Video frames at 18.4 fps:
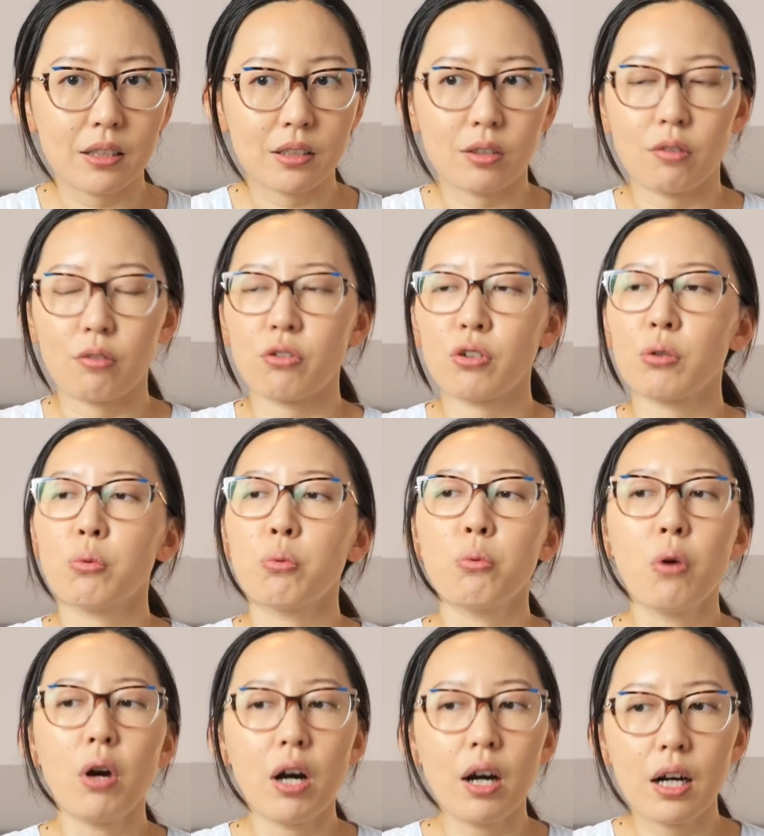So if you
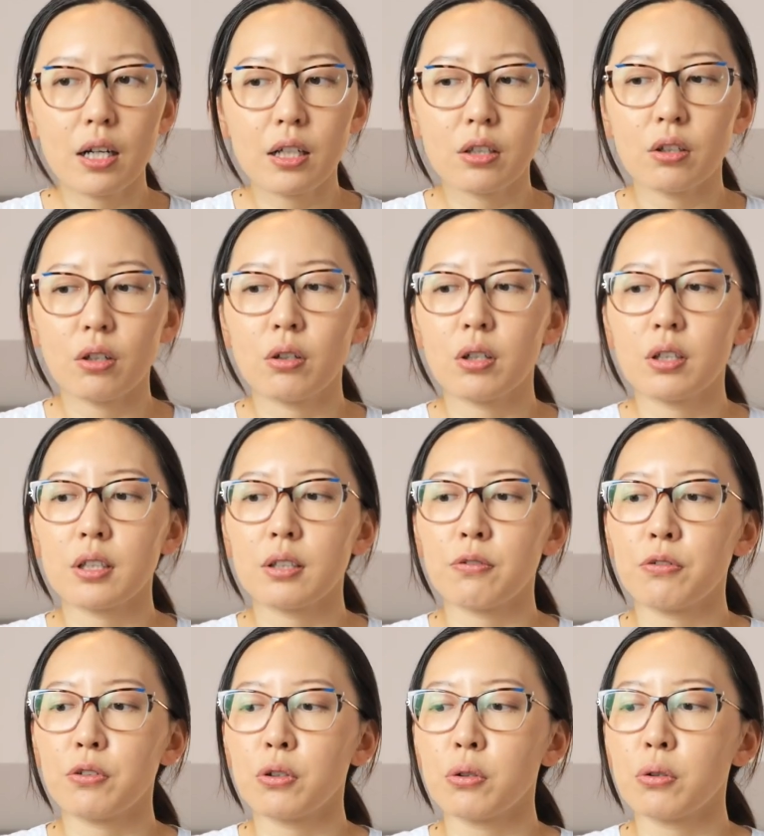work or
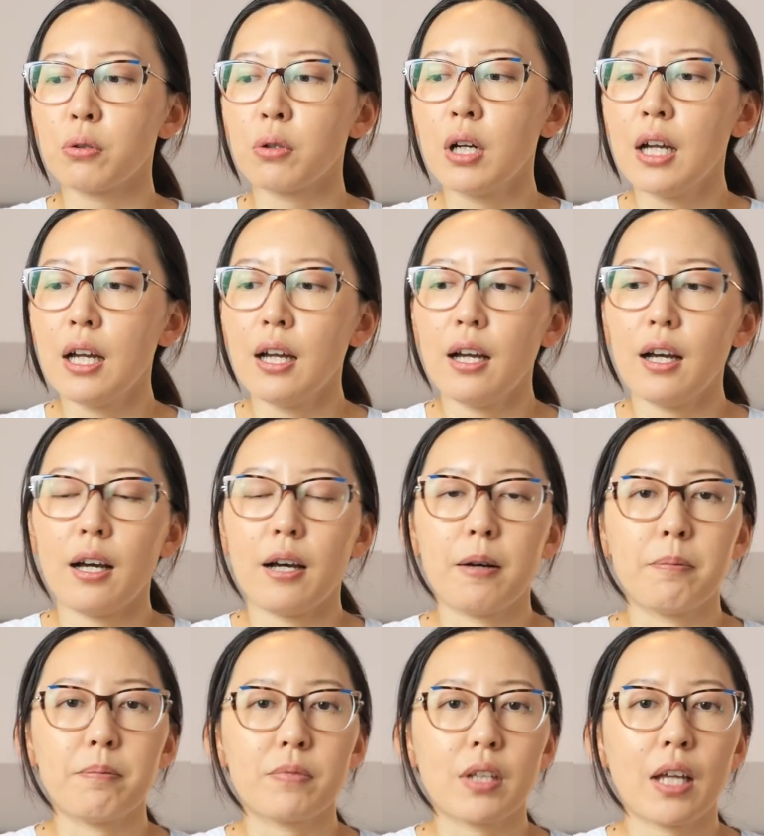if you
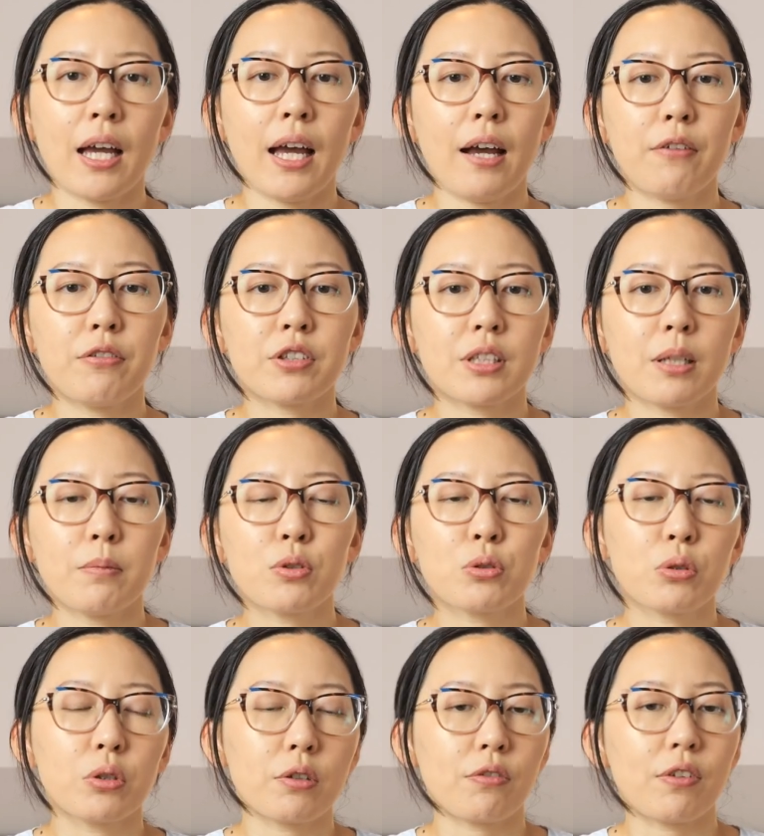have some
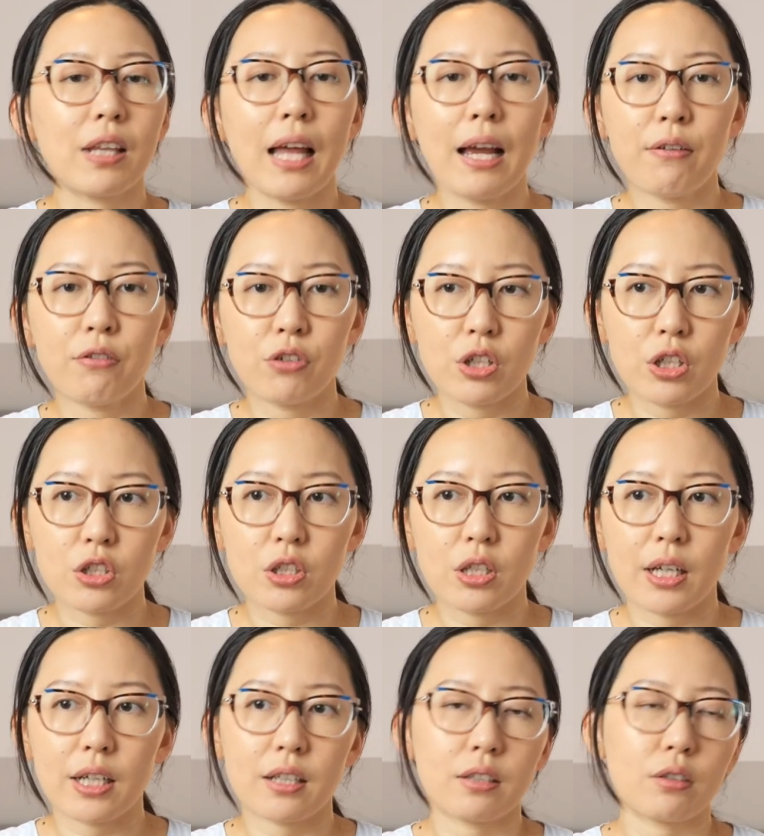sort of
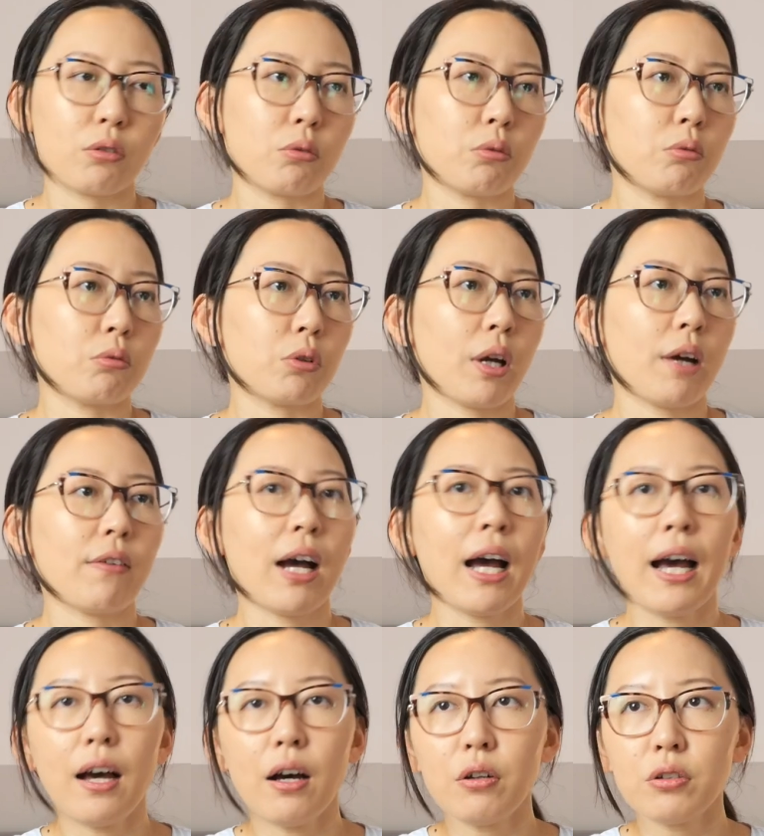leverage, like you have
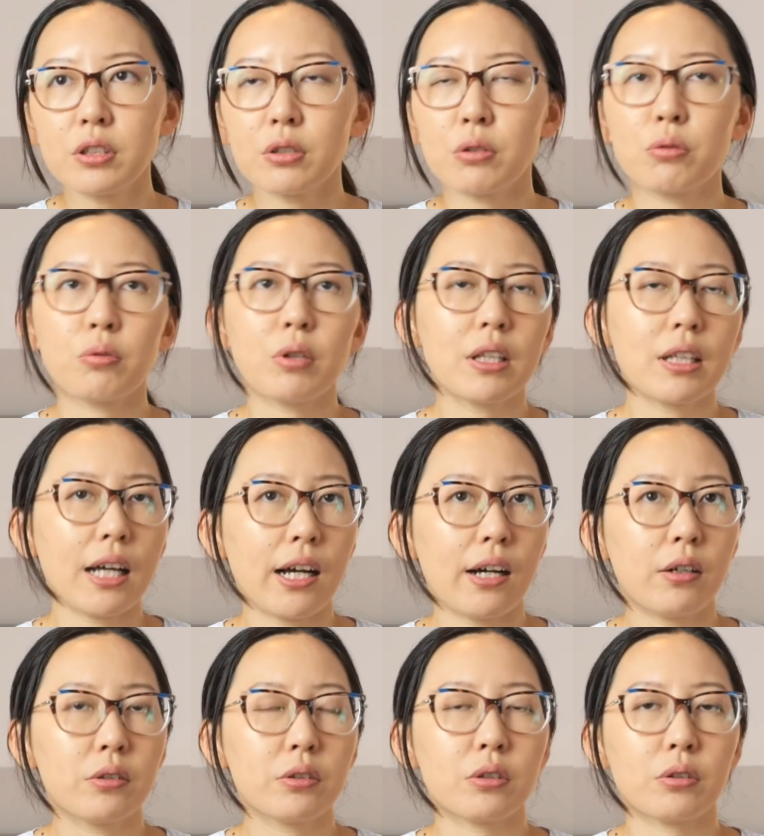a house, you rent
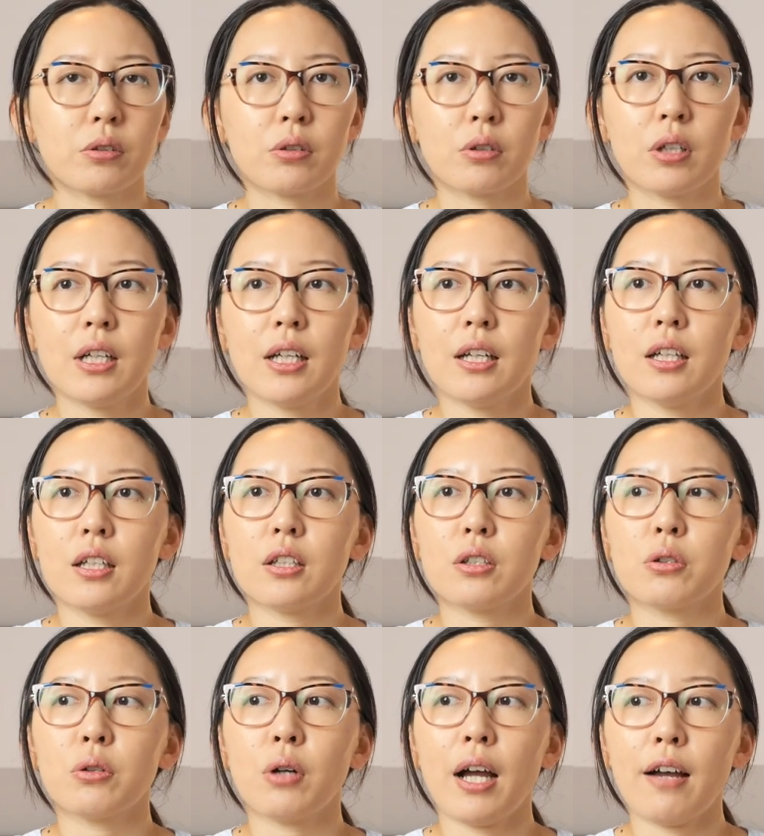out, or
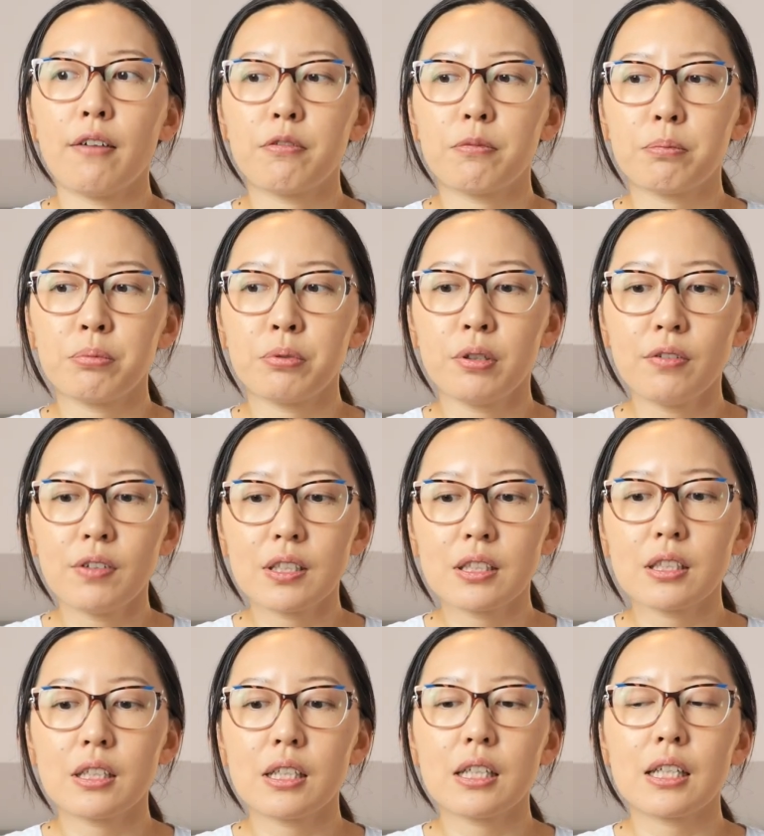you have
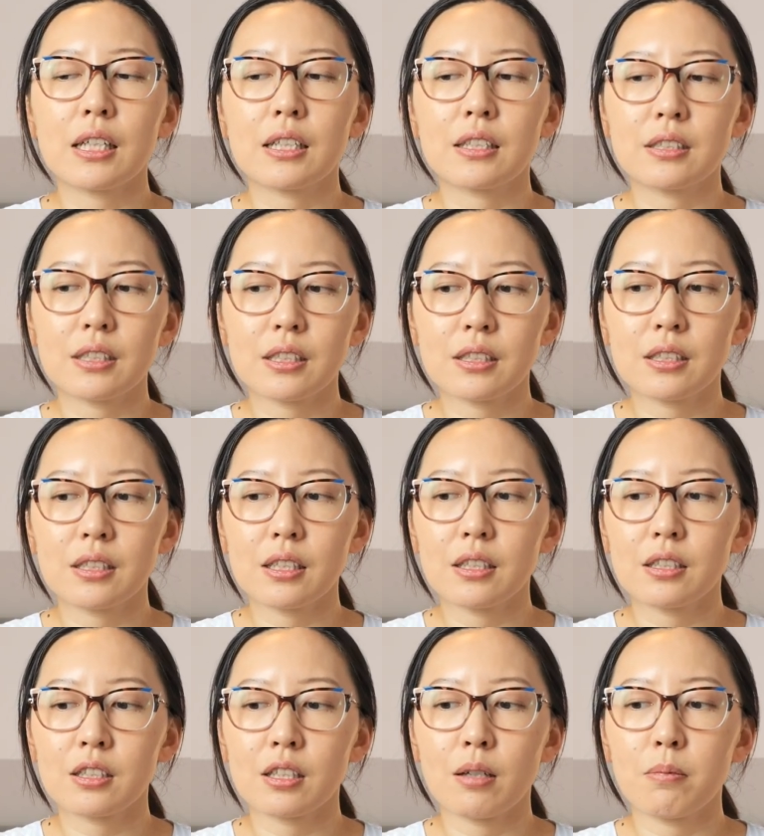previously
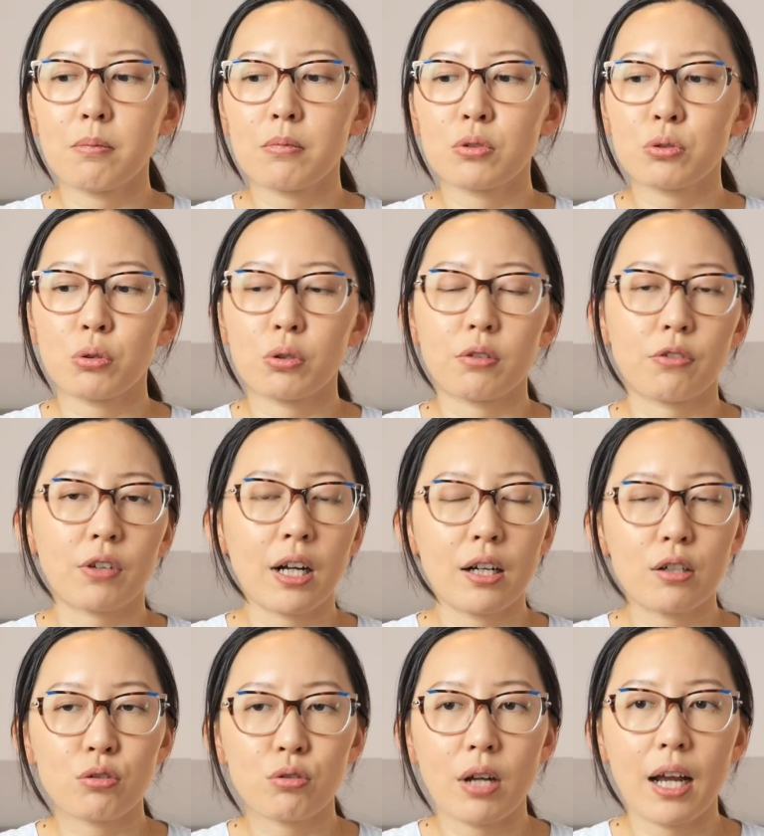existed some sort of
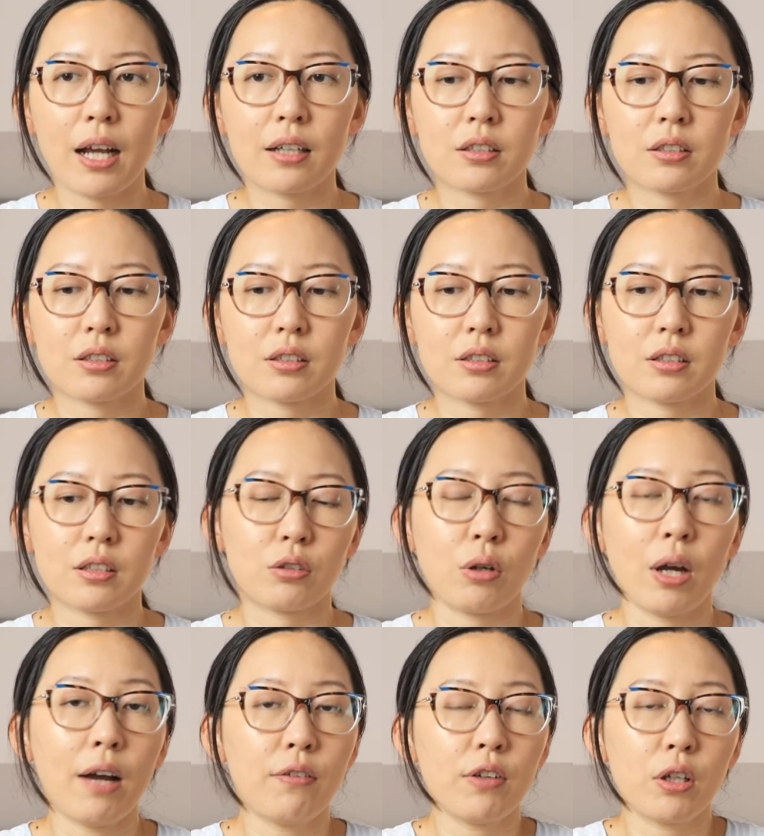contract that
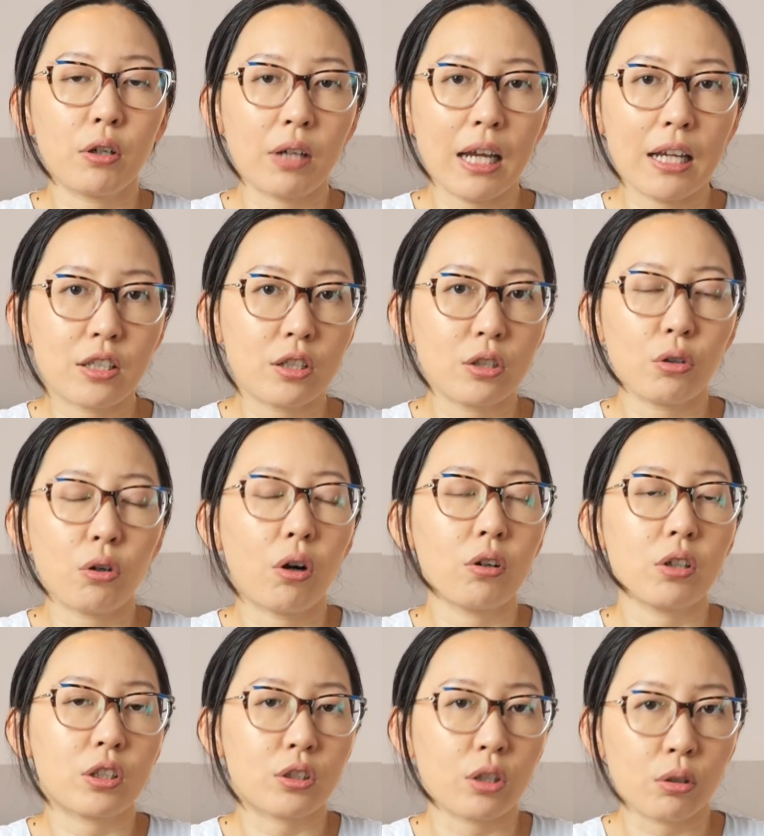you have a location you
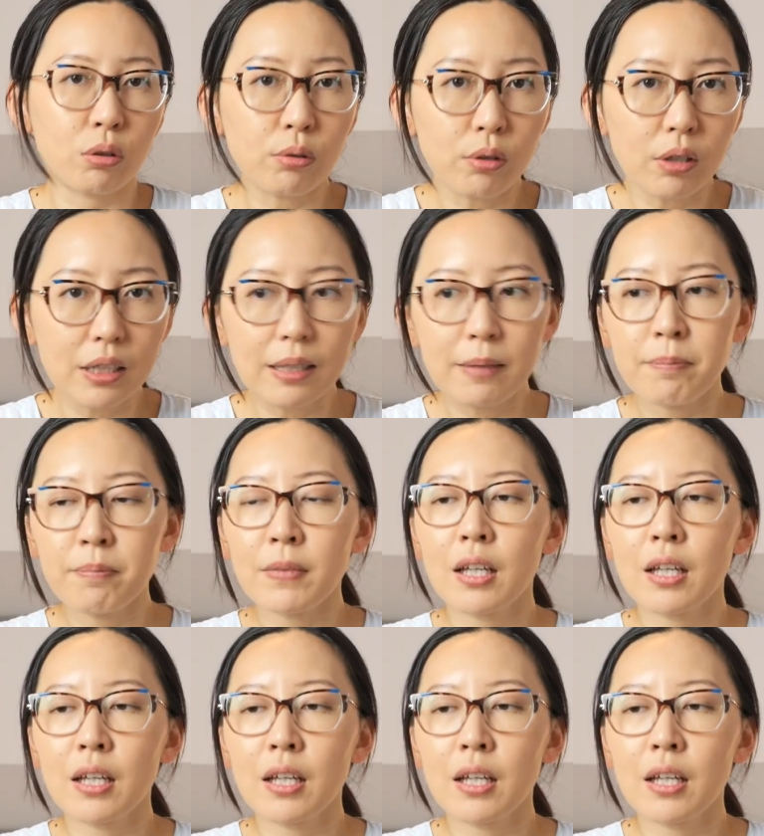already secured,